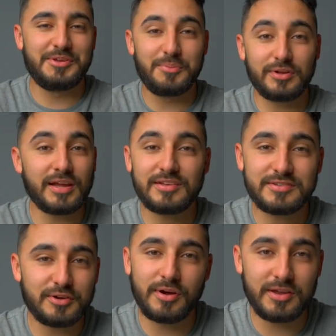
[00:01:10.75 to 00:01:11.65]
you're more likely
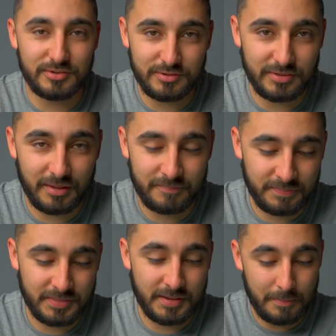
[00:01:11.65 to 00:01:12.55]
to go ahead and do
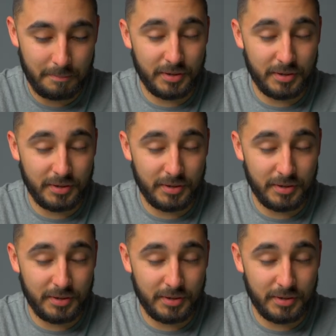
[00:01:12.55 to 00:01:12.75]
that.